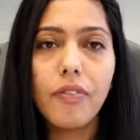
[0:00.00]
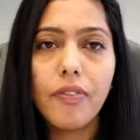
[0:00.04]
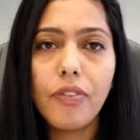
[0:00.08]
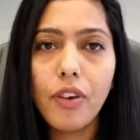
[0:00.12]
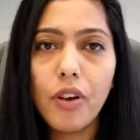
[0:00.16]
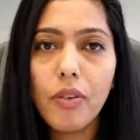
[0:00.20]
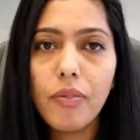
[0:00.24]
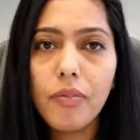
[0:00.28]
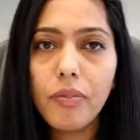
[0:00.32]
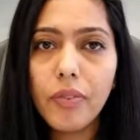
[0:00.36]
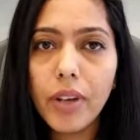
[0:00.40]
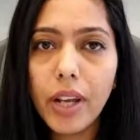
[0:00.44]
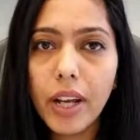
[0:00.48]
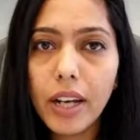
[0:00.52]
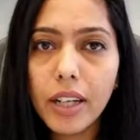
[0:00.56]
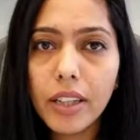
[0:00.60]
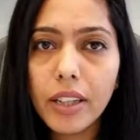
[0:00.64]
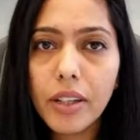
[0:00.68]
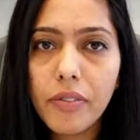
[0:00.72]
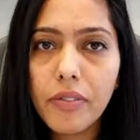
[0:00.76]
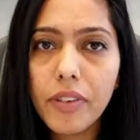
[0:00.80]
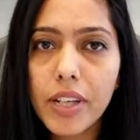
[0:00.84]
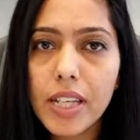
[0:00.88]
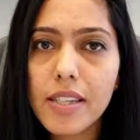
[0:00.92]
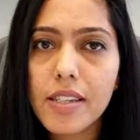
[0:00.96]
From where
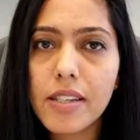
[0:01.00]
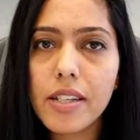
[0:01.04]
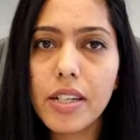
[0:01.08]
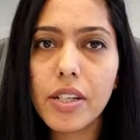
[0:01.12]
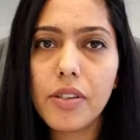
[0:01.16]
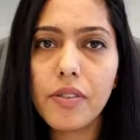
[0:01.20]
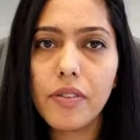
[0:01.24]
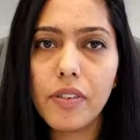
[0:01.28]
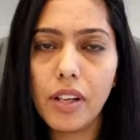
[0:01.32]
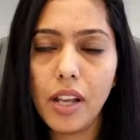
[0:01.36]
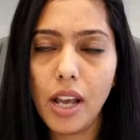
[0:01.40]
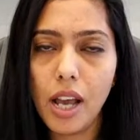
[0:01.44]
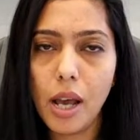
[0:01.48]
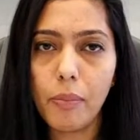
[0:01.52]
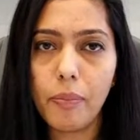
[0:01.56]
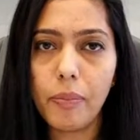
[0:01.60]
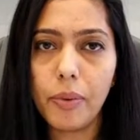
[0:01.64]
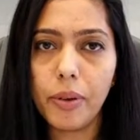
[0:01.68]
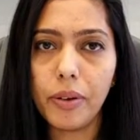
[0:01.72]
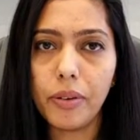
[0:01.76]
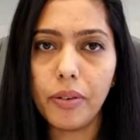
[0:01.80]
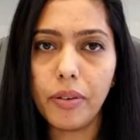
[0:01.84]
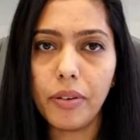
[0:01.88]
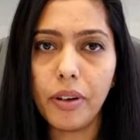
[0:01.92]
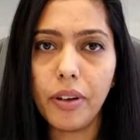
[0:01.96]
the wastage will
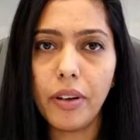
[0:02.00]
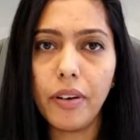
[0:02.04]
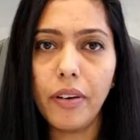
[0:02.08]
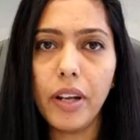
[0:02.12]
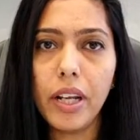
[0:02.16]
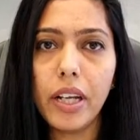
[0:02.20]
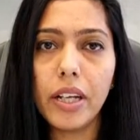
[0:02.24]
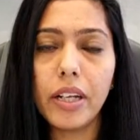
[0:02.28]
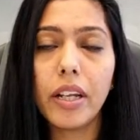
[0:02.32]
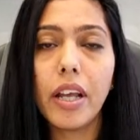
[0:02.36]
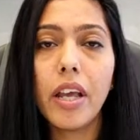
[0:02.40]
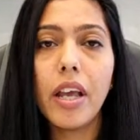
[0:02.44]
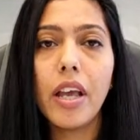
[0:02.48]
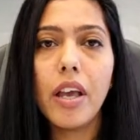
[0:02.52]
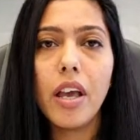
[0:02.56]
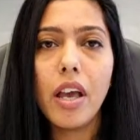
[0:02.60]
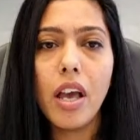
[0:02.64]
happen, right?